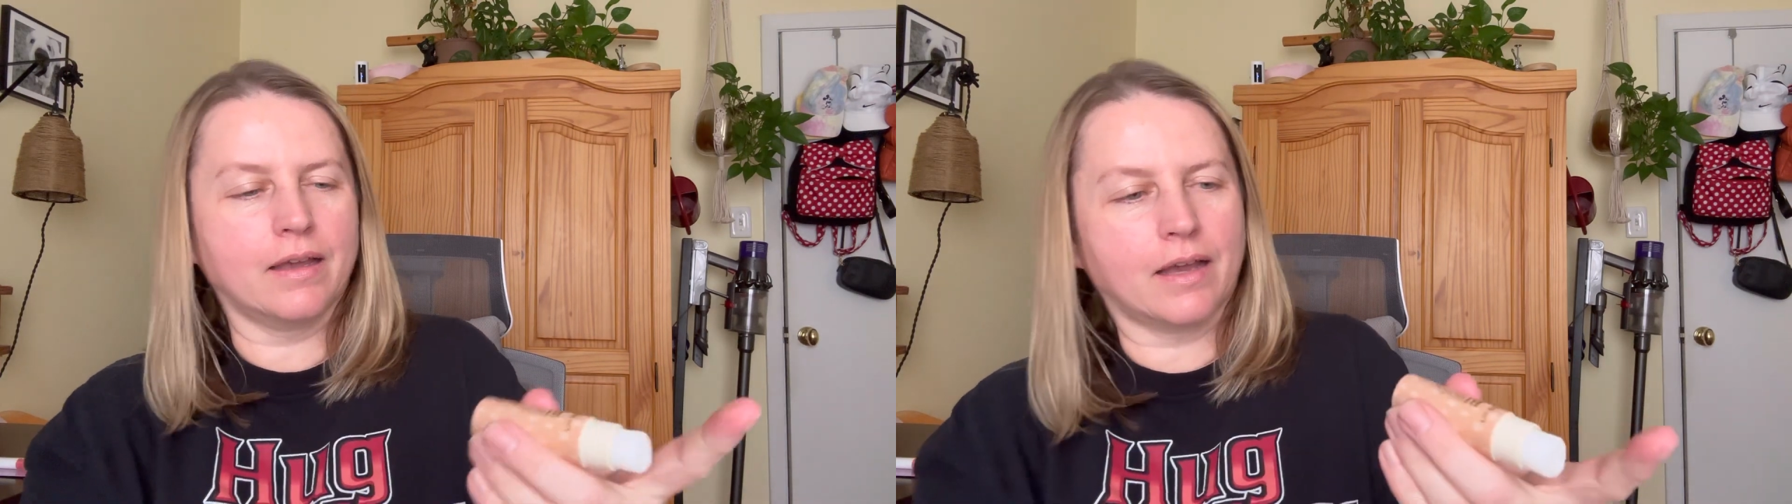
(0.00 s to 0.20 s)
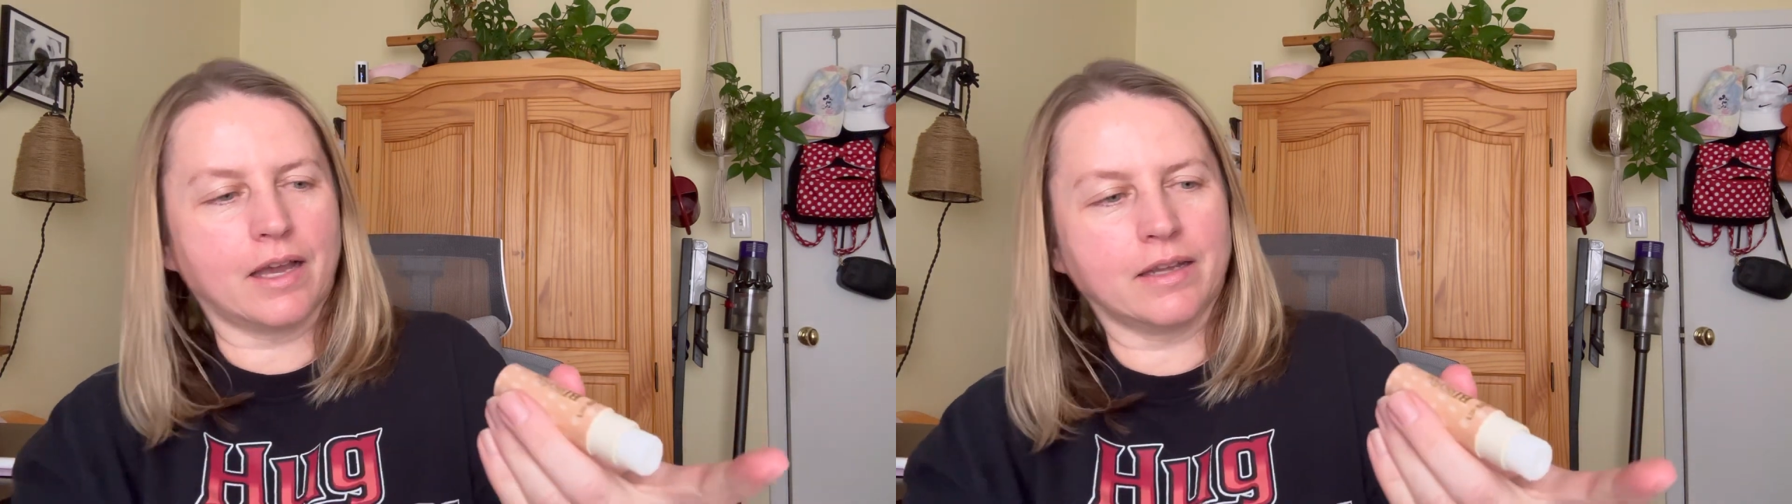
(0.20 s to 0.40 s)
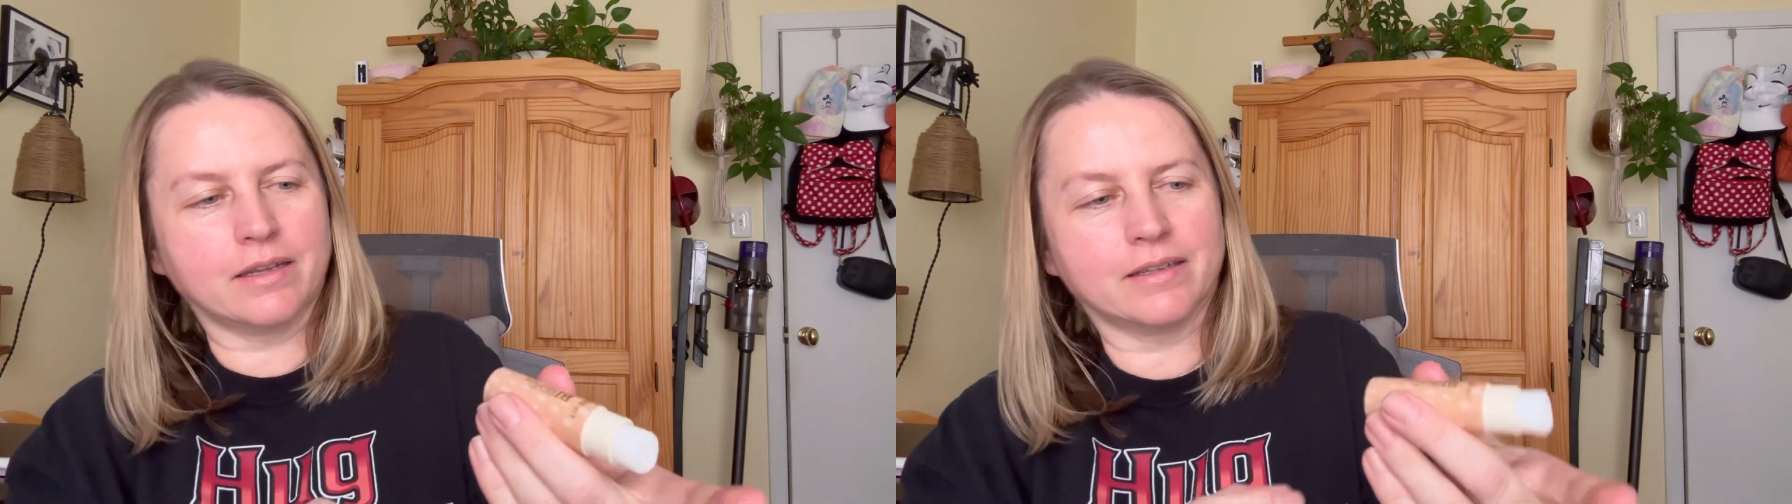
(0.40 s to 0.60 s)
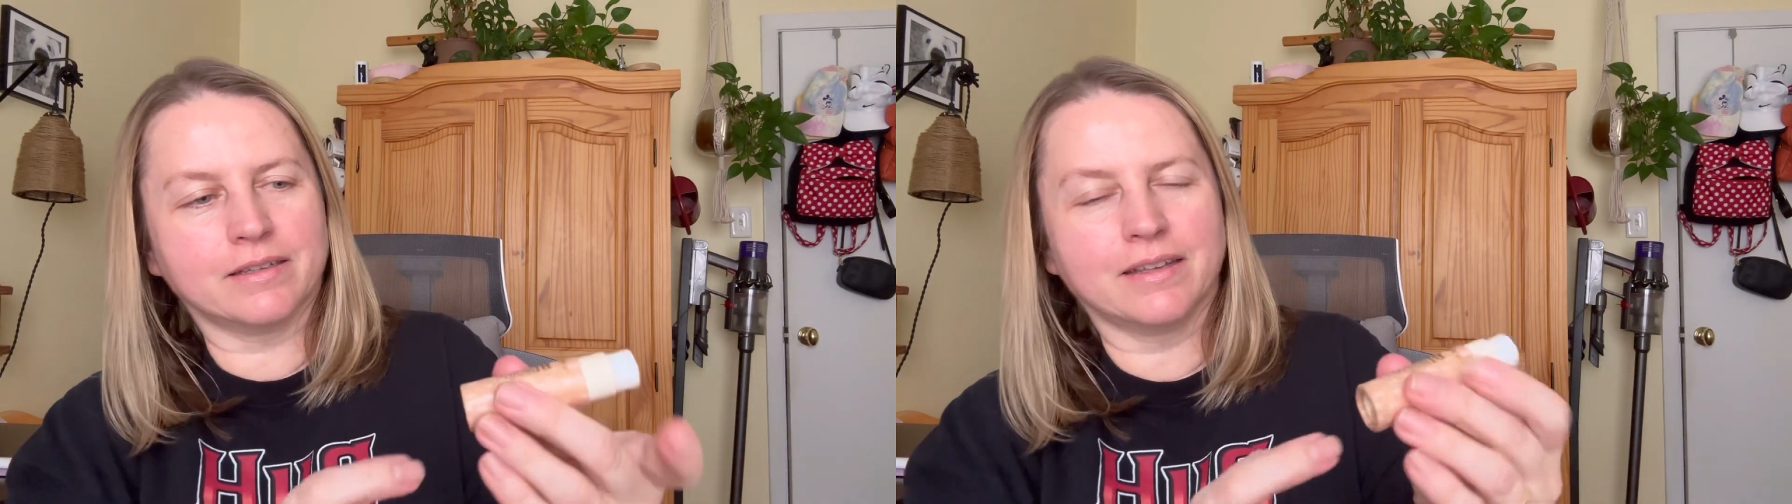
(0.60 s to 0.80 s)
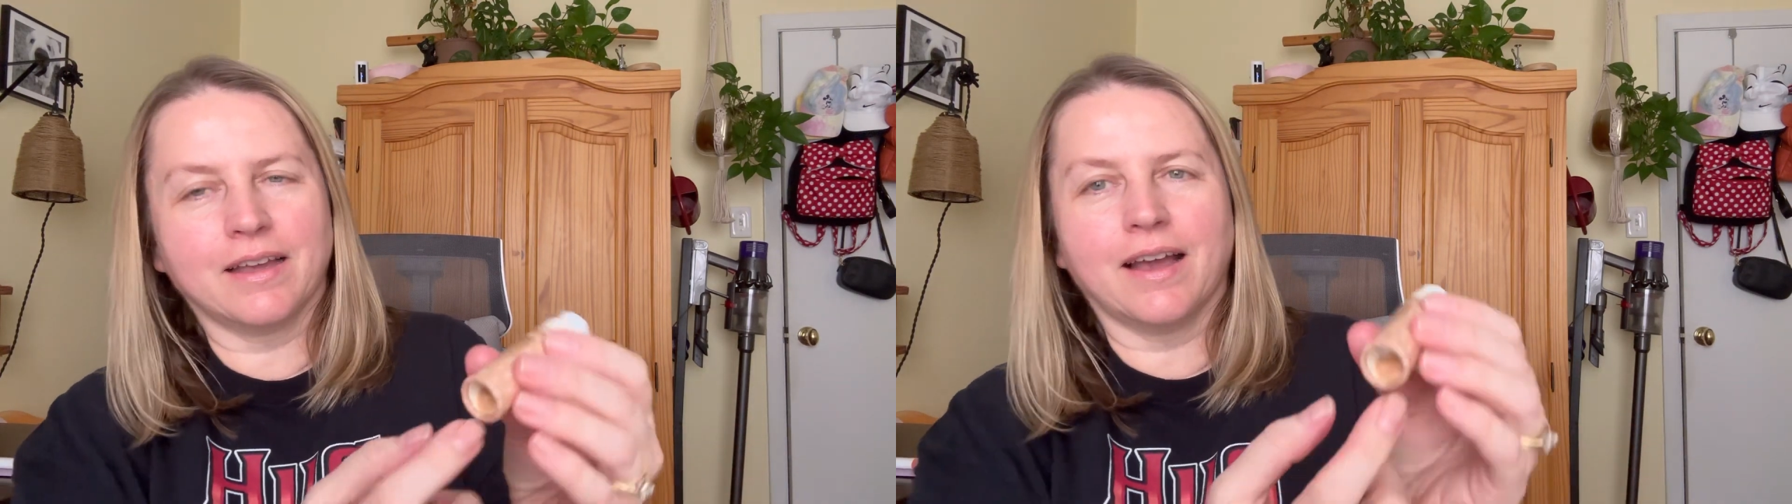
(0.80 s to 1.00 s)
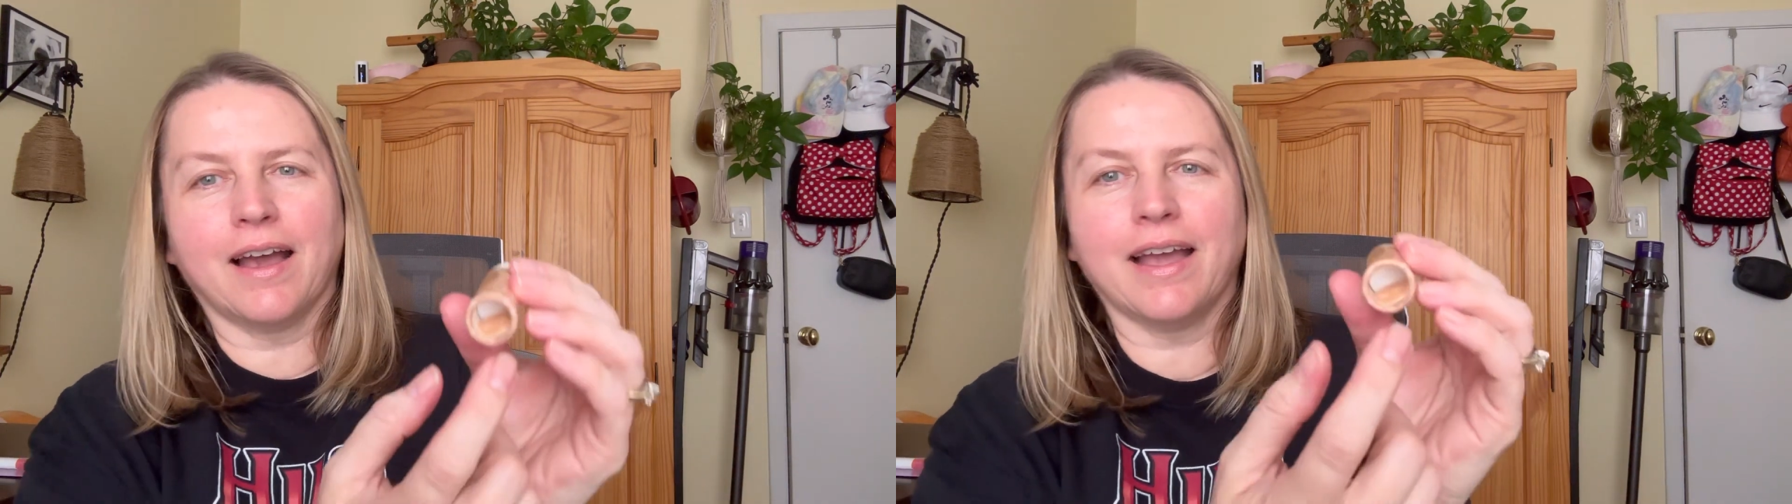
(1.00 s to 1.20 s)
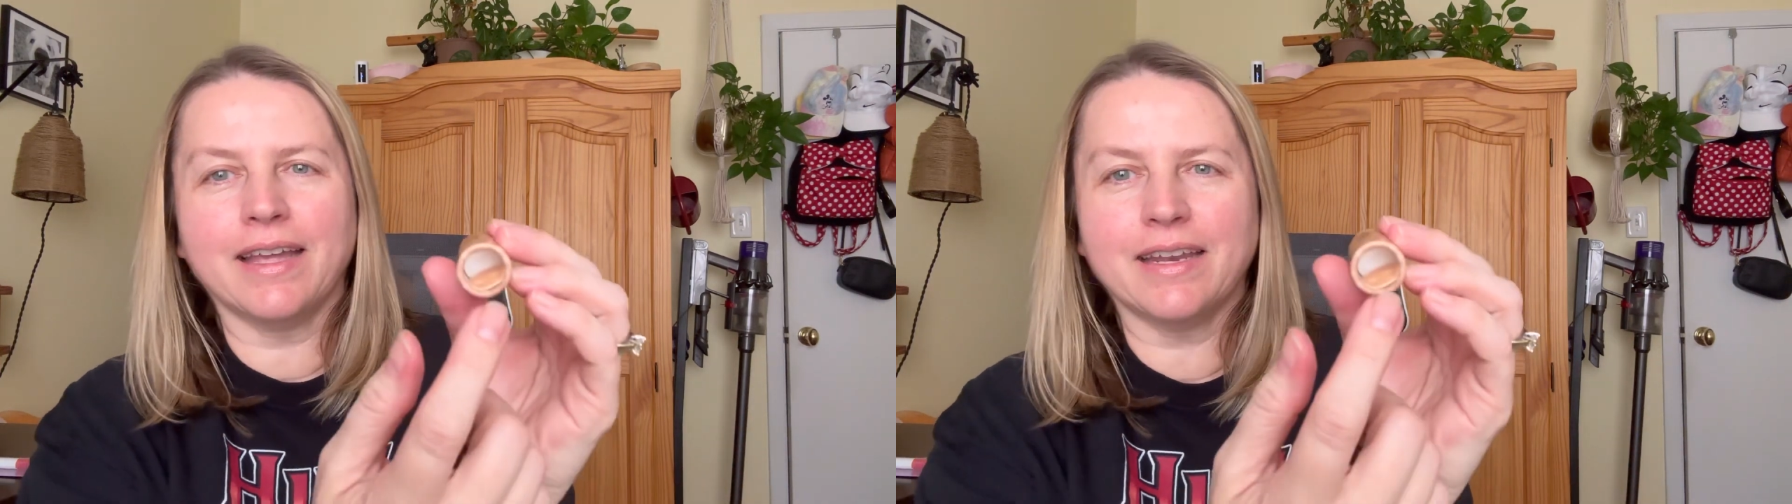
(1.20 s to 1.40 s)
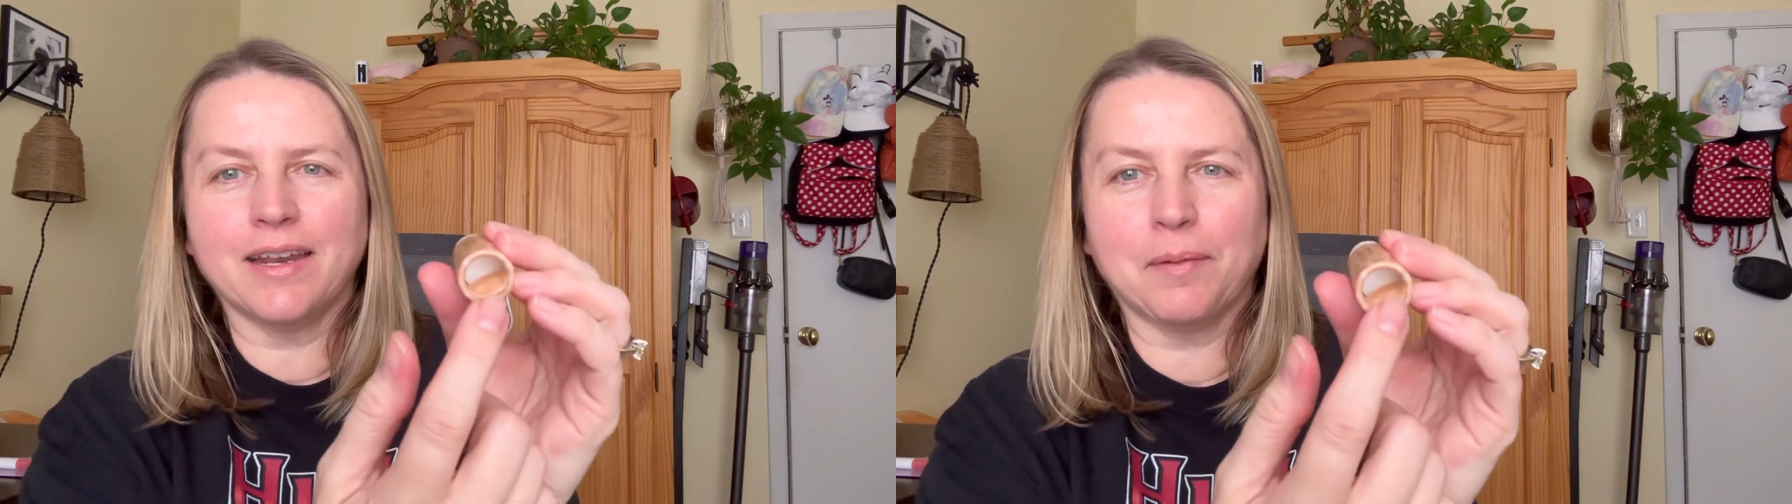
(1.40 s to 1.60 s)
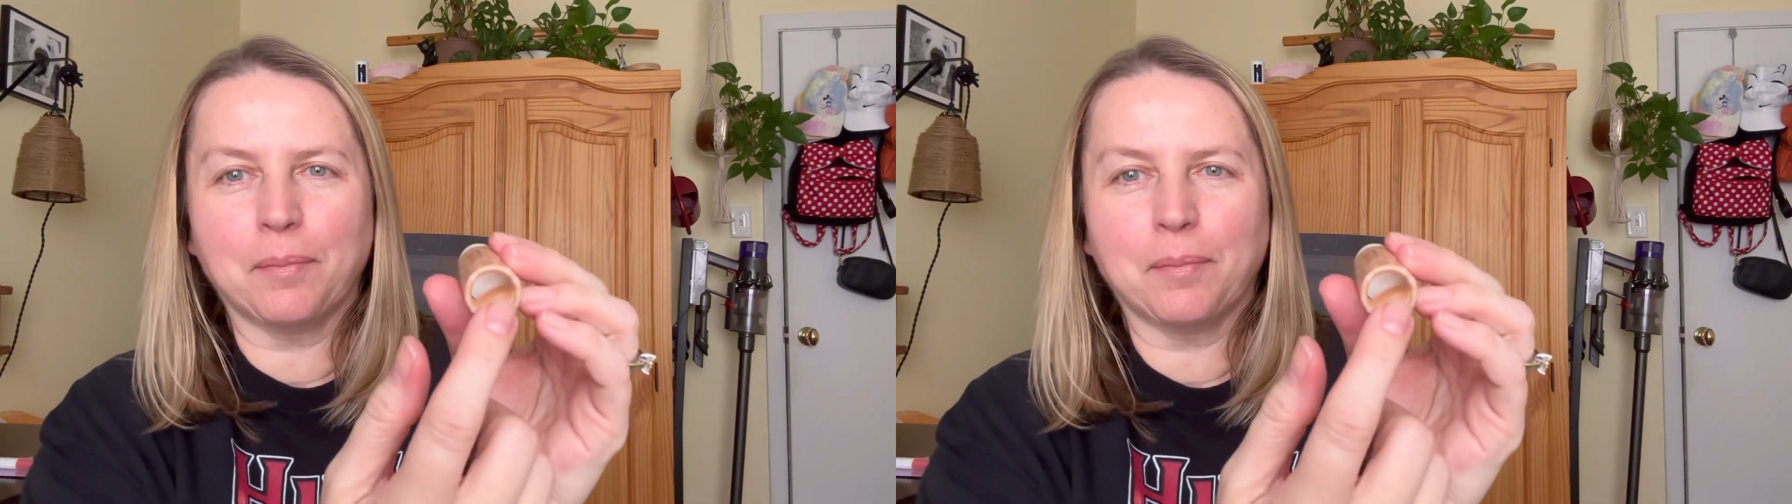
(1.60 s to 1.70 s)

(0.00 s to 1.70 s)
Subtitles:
I ended up